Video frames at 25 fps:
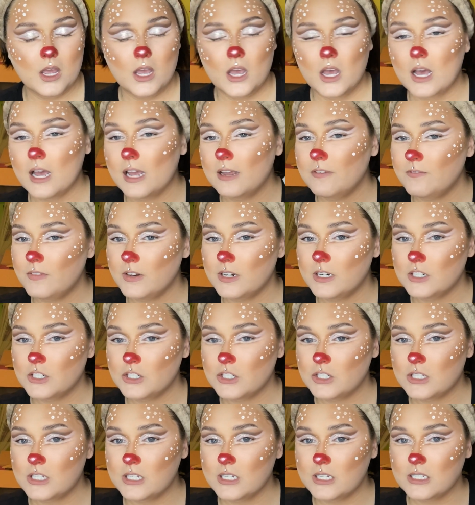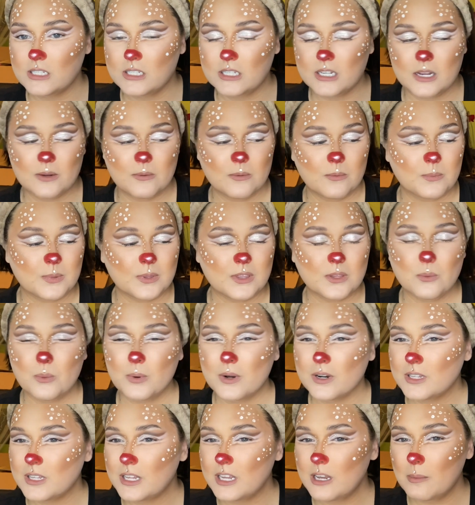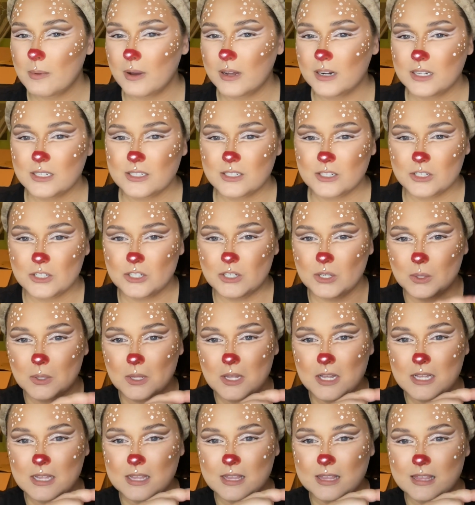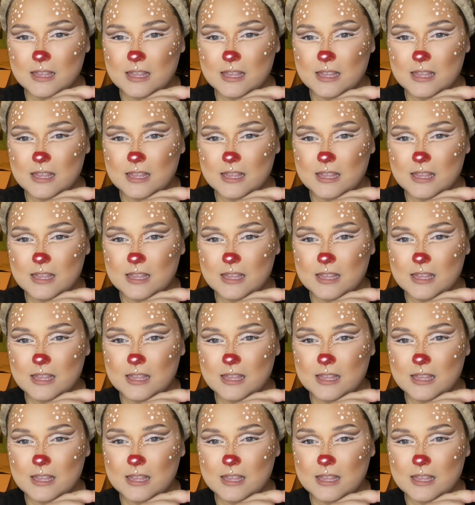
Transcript: I finished this, but the weird thing about it is there's still like